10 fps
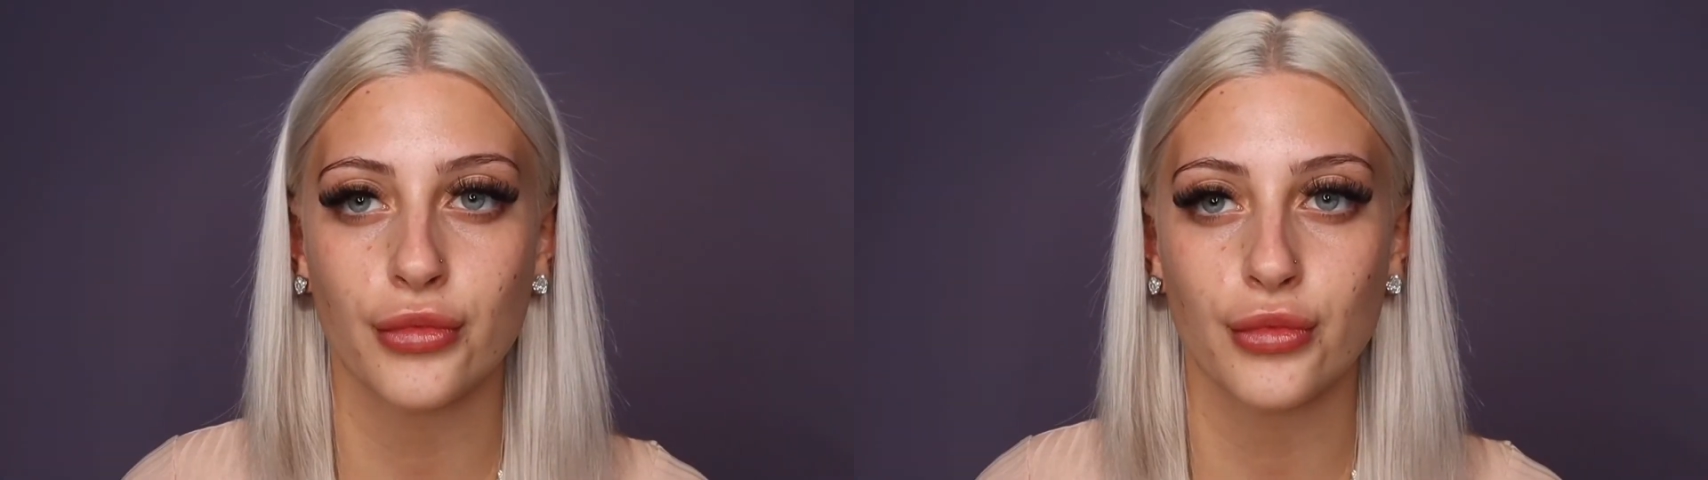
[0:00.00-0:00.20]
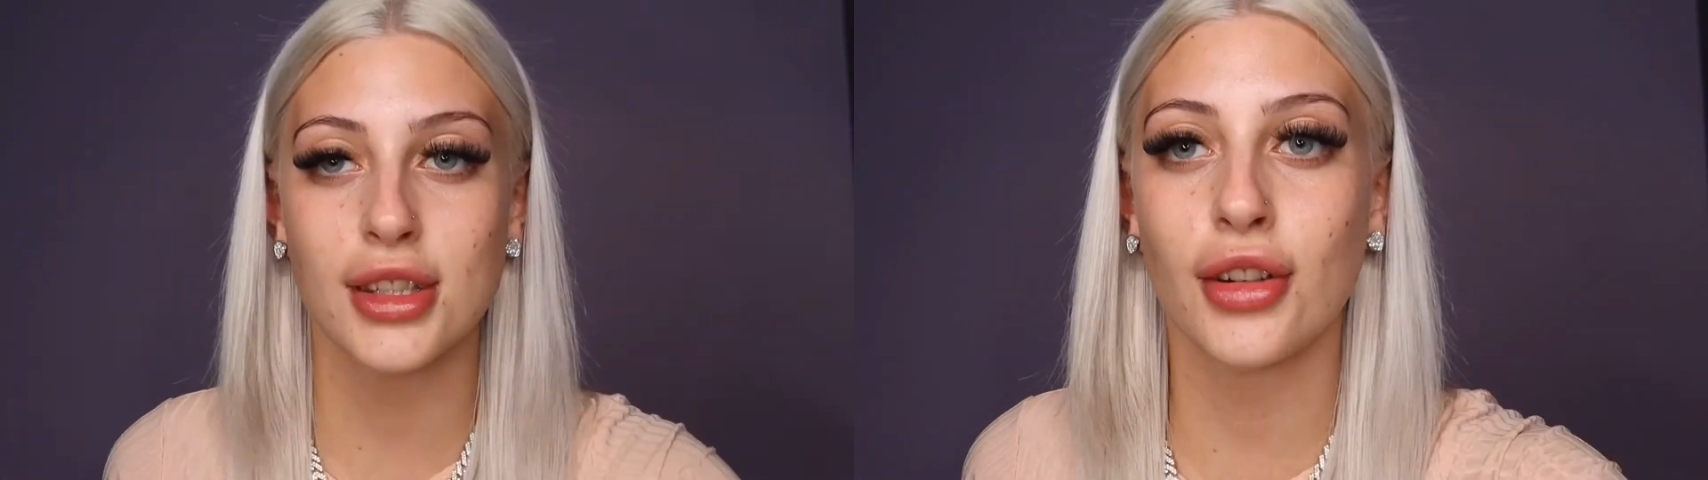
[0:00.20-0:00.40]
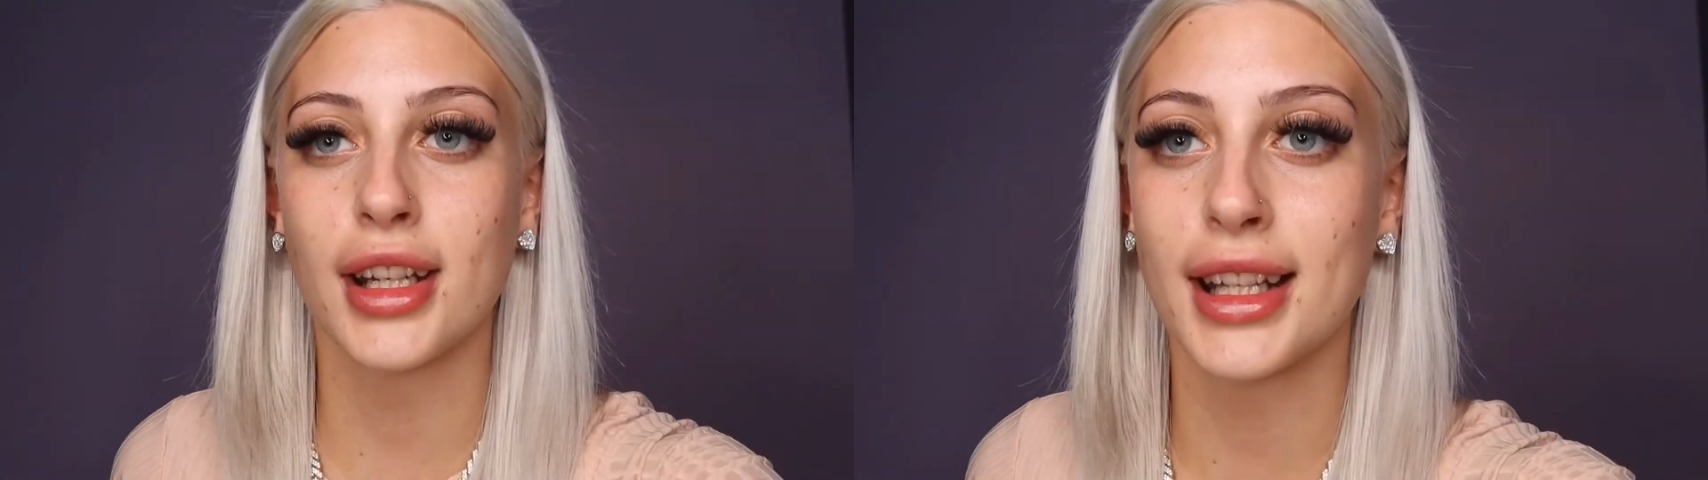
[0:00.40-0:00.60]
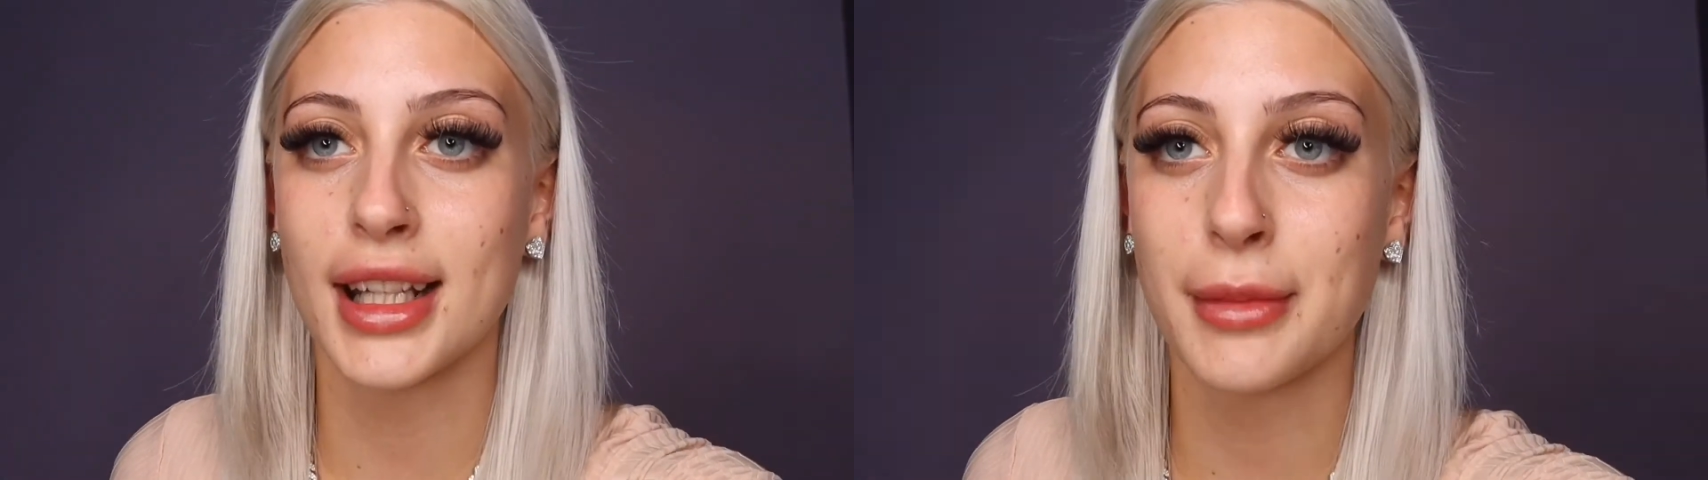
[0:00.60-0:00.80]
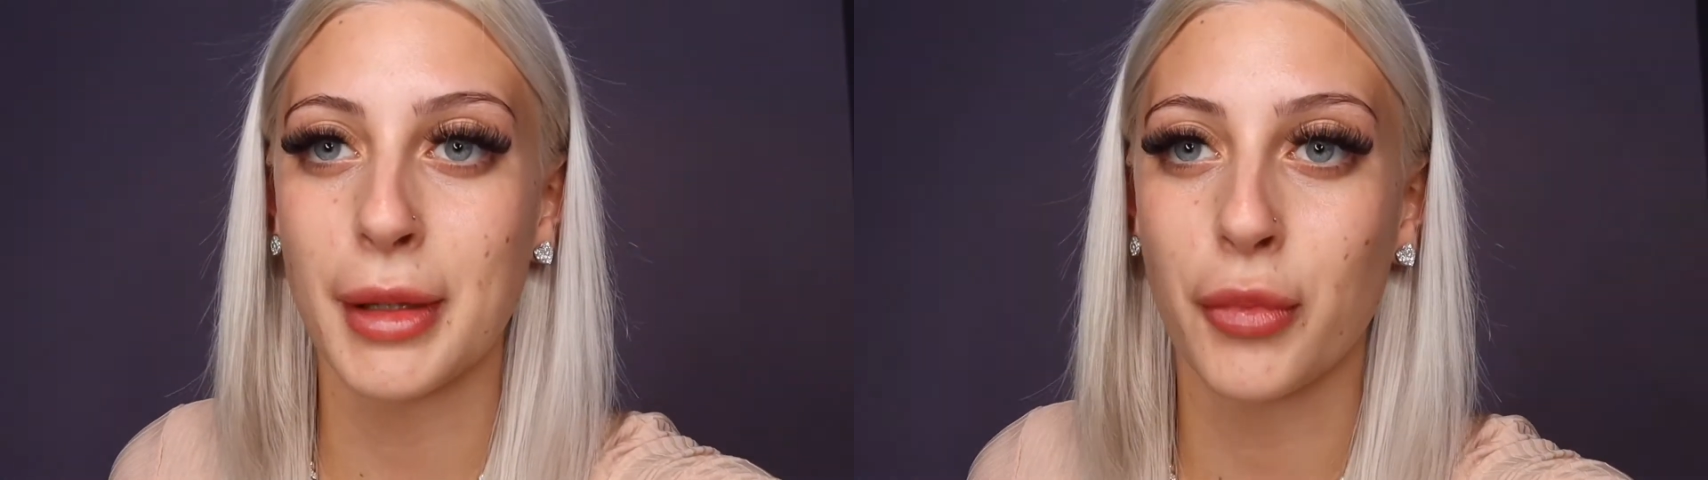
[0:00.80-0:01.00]
sorry,
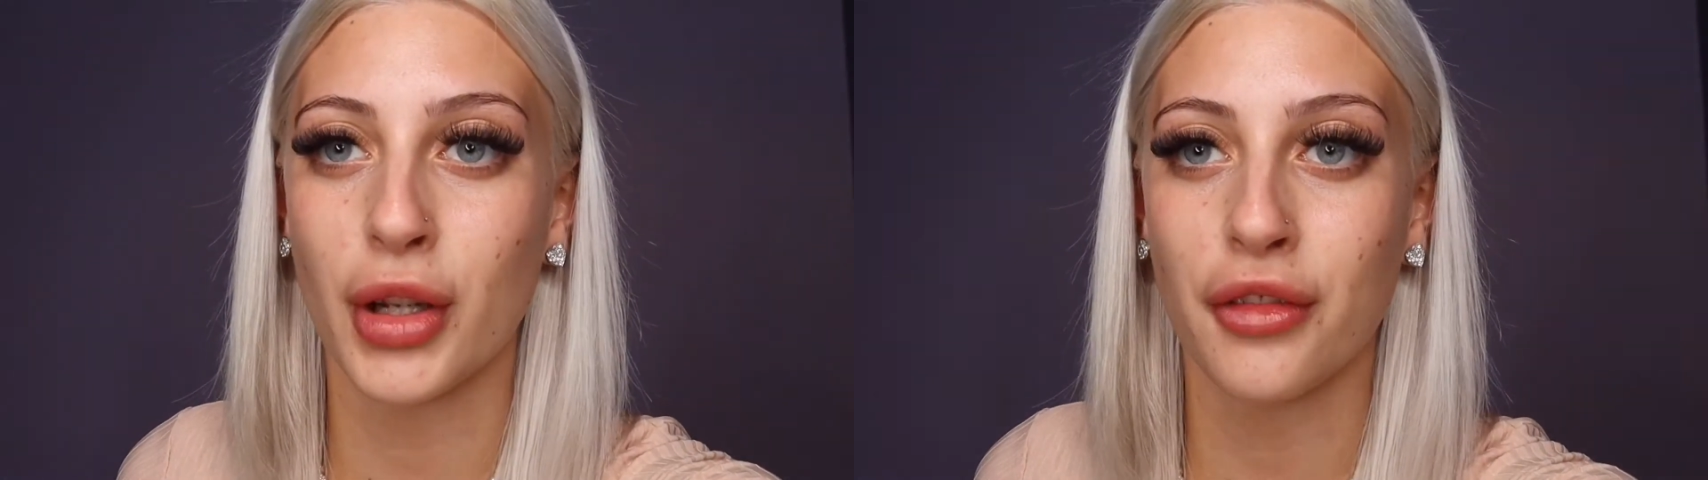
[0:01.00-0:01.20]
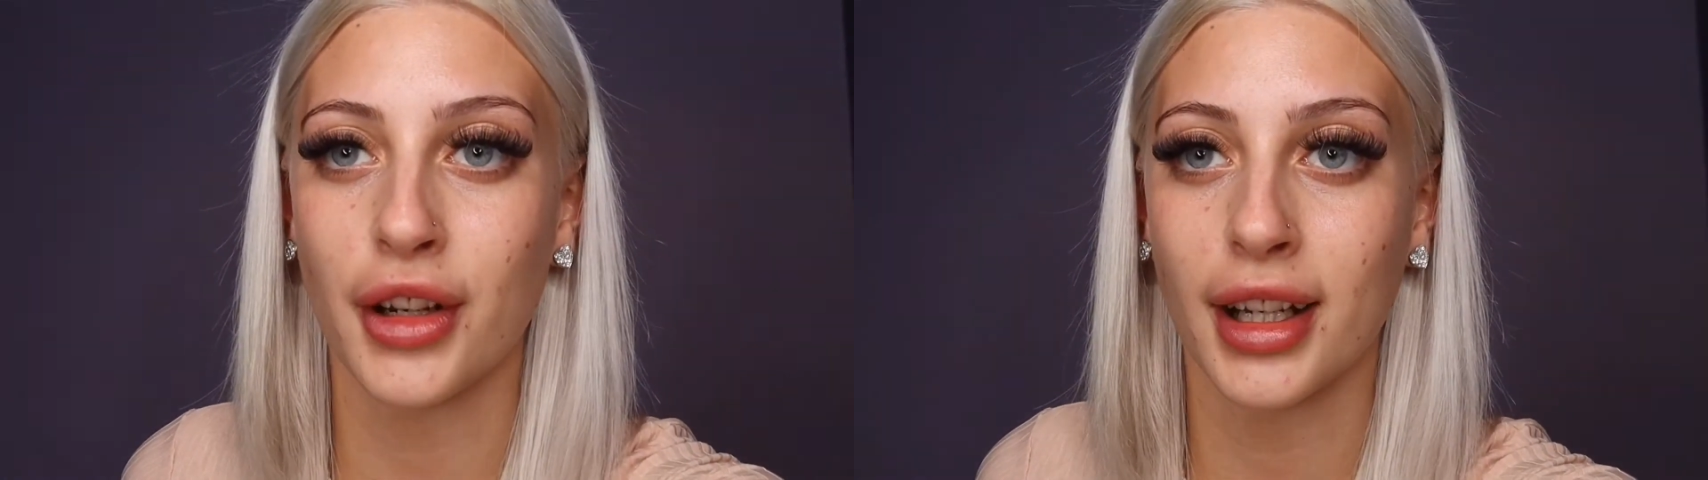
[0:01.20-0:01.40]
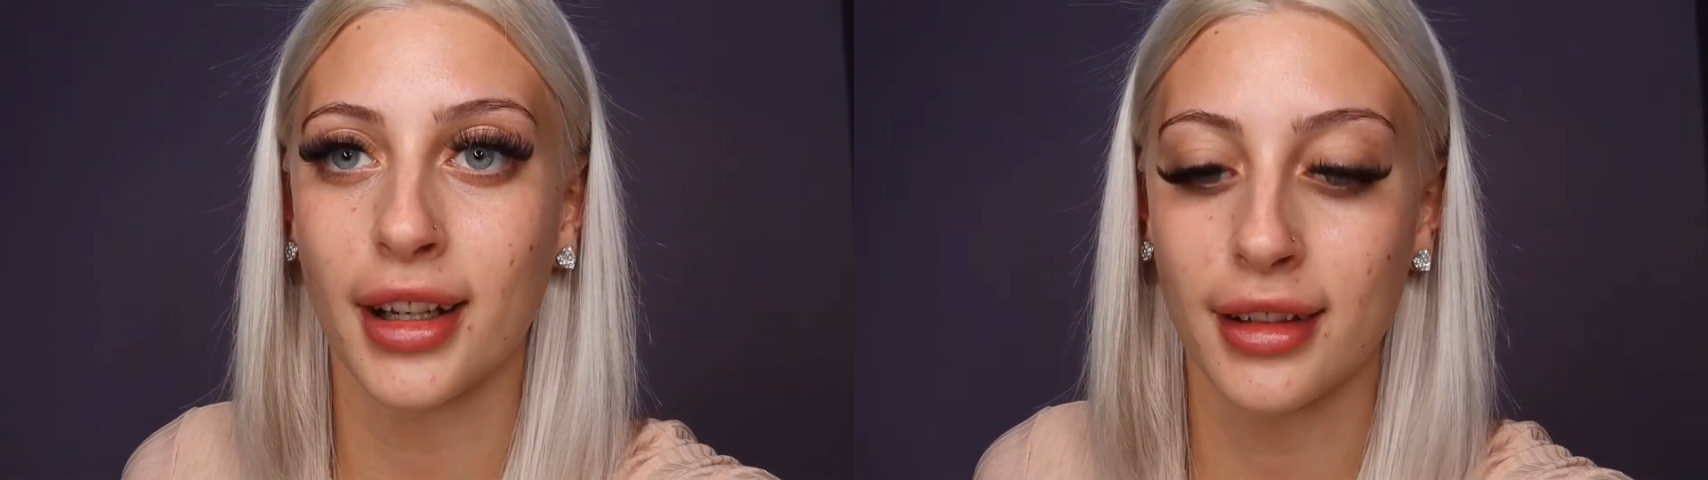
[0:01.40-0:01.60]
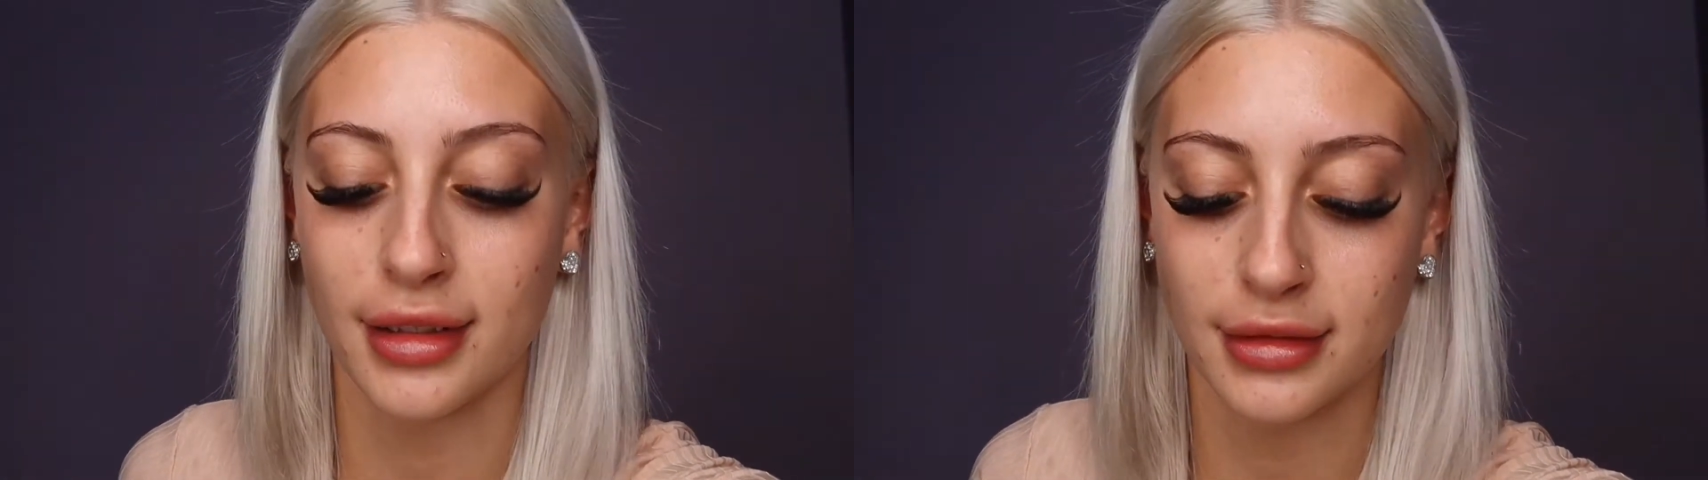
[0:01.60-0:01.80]
that's my boyfriend.